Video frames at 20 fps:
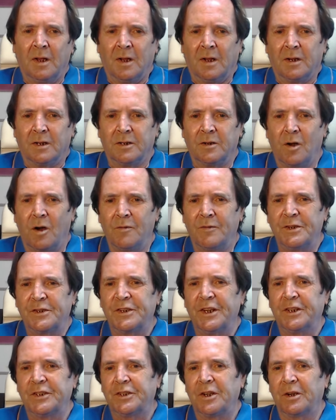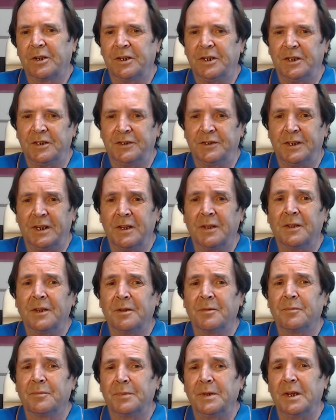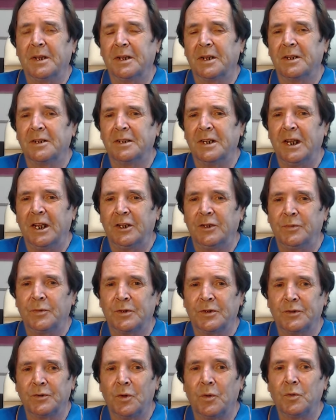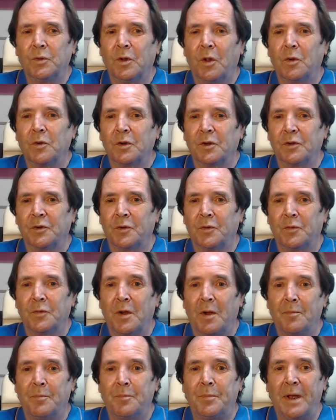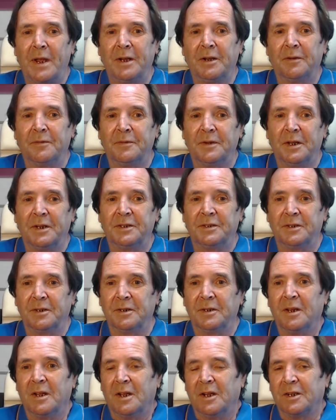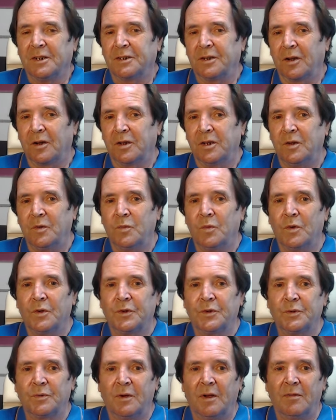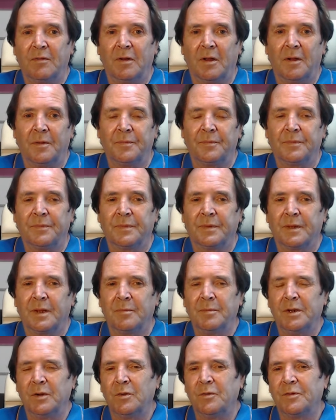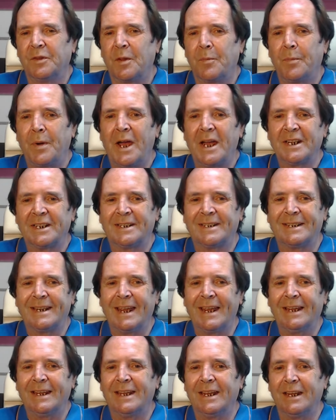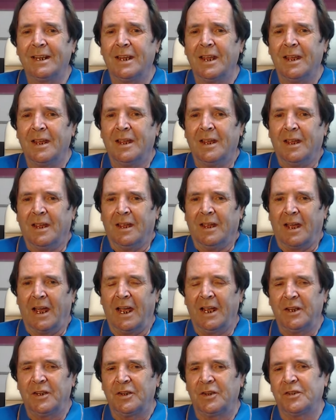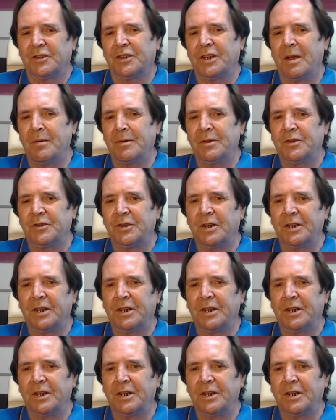Now, obviously, Turkey has seen that being in NATO is no longer of a benefit to Turkey whatsoever. I mean, over the past decade, Ankara has demonstrated a